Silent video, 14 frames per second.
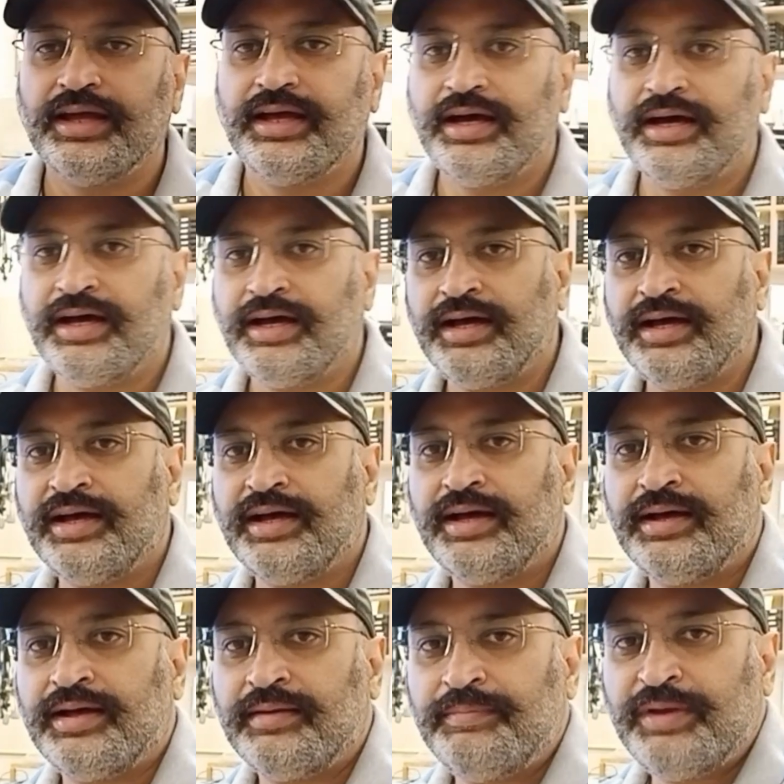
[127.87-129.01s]

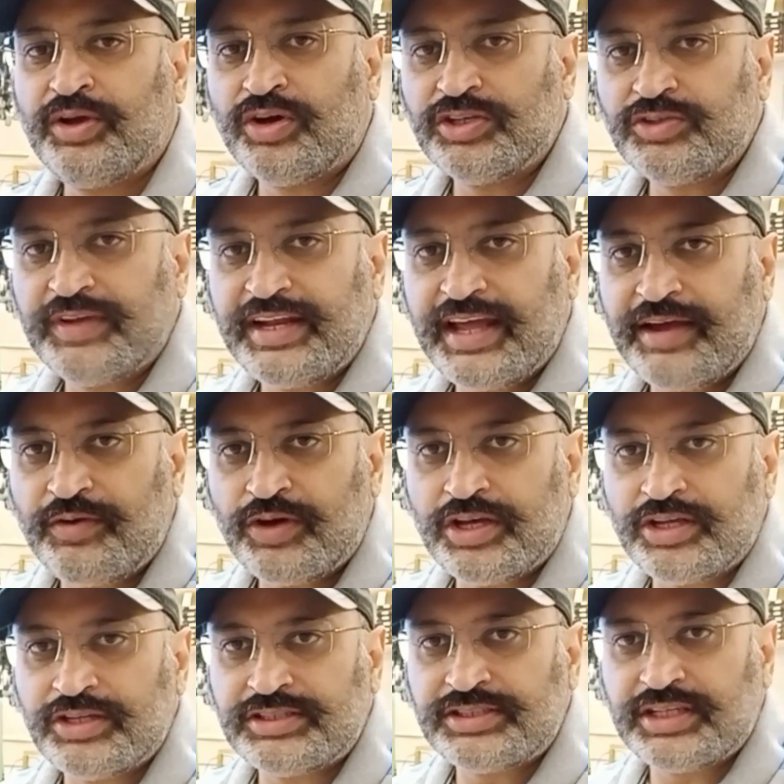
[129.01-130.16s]
Because when I
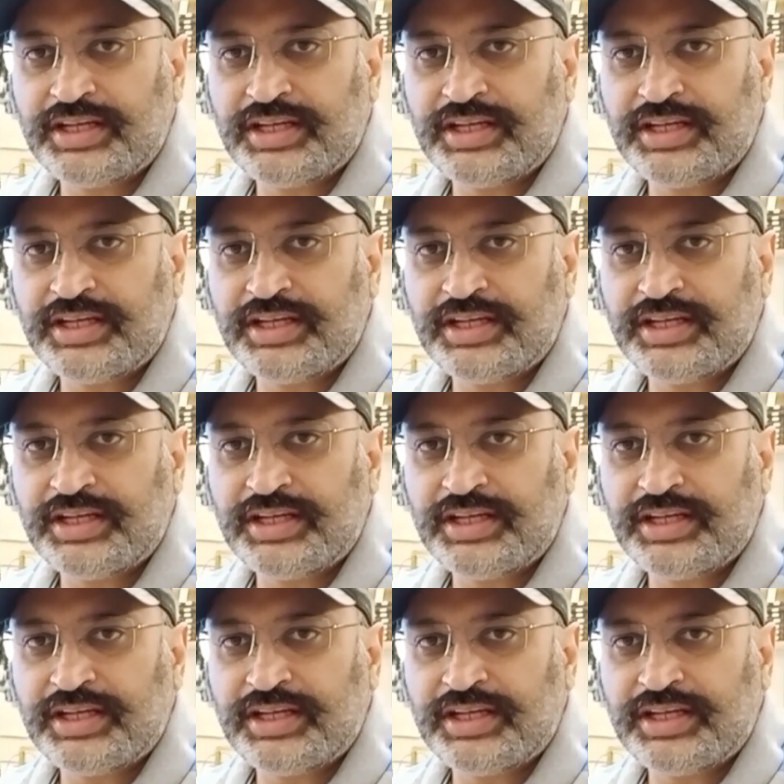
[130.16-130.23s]
was